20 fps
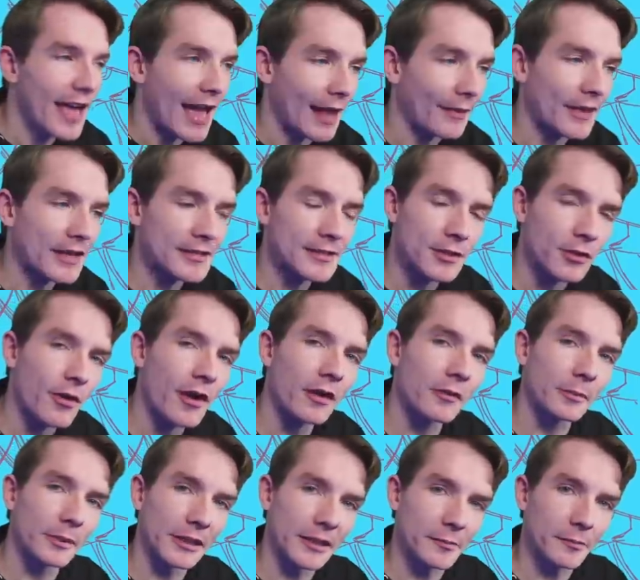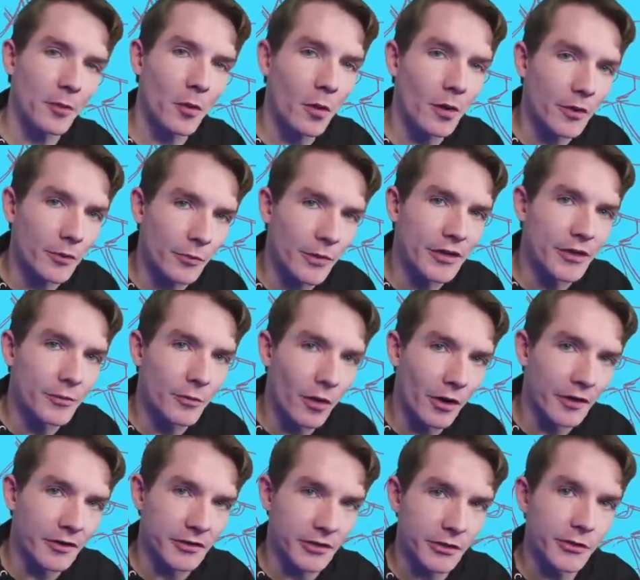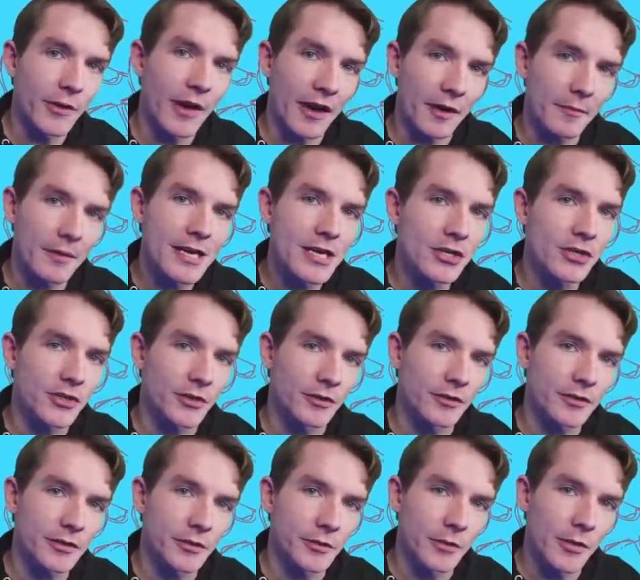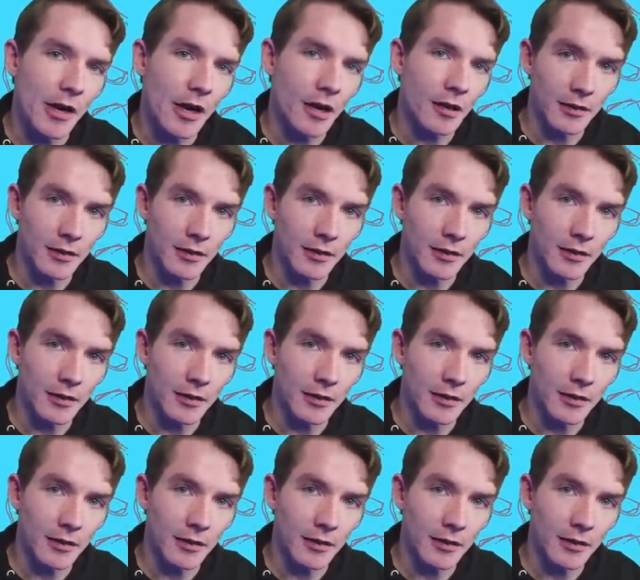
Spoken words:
And that's incredibly important when you want to do animation to